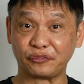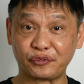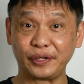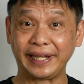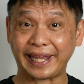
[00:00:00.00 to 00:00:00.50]
your
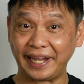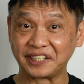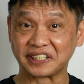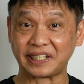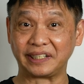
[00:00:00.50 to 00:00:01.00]
free
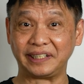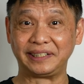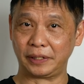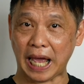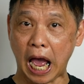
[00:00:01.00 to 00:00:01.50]
case study
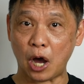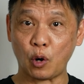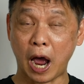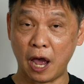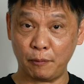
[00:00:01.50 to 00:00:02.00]
on
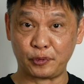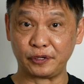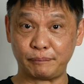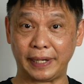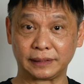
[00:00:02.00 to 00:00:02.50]
how I
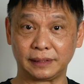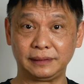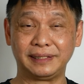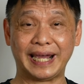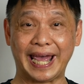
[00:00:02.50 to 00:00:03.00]
breathe
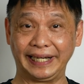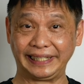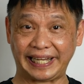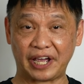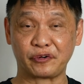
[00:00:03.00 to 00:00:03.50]
better
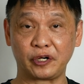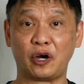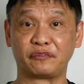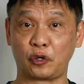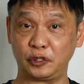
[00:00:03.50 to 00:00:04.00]
and get rid
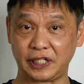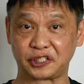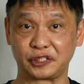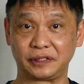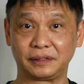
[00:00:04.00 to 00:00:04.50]
of
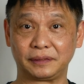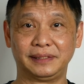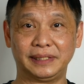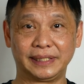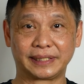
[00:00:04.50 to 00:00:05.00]
congestion.
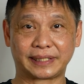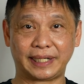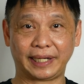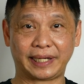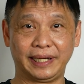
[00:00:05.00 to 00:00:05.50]

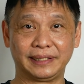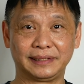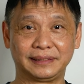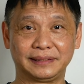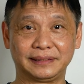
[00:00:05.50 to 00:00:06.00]
Click here.